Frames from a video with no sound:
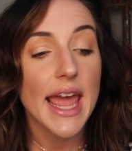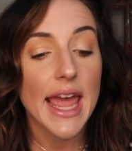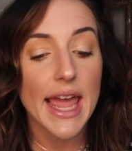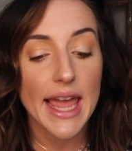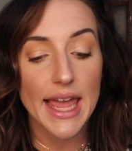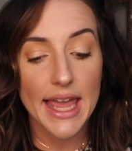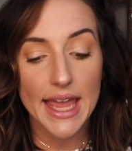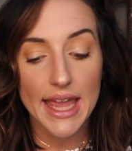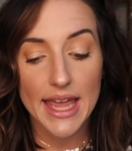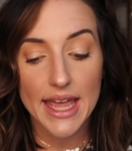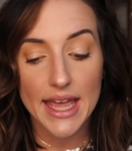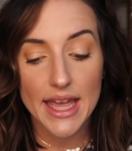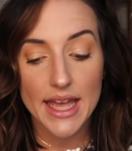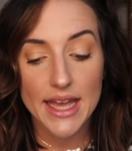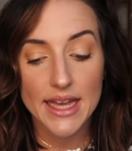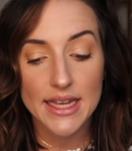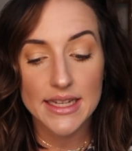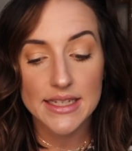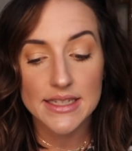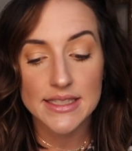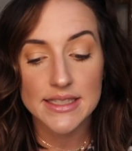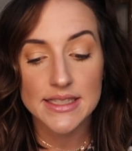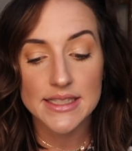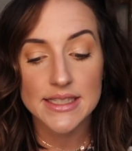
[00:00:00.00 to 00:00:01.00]

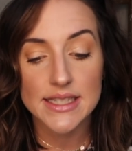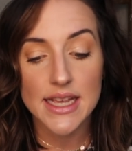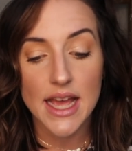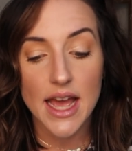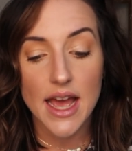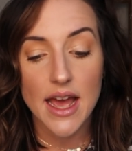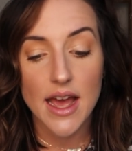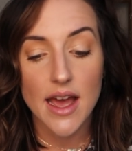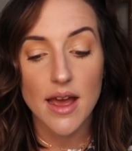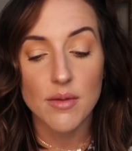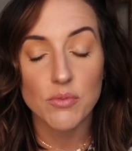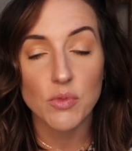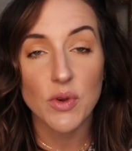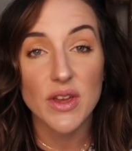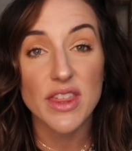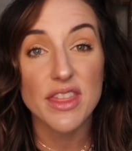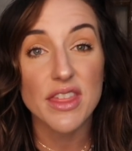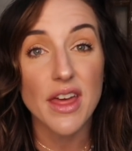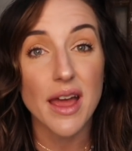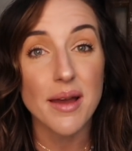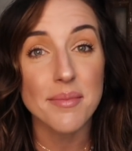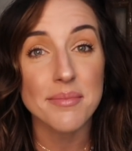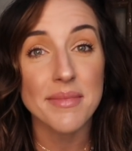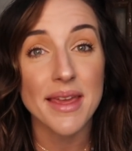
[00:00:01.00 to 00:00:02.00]
And um, we
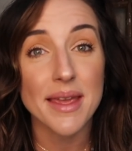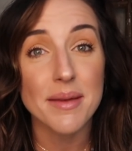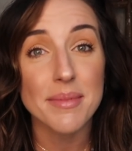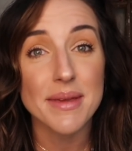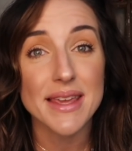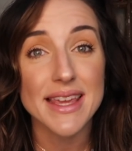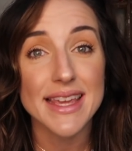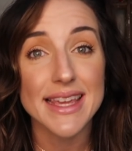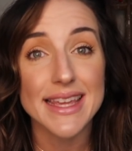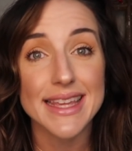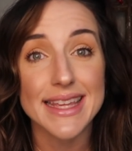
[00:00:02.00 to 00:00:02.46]
thought maybe